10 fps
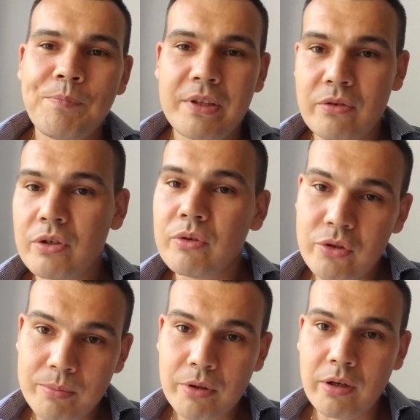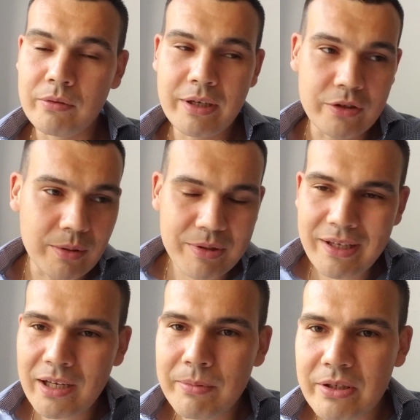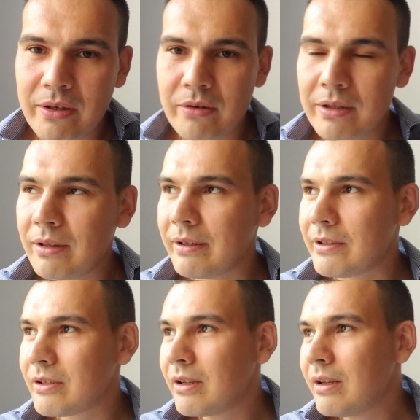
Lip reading: so she was super hot. Okay, so I'm standing beside her at the lights,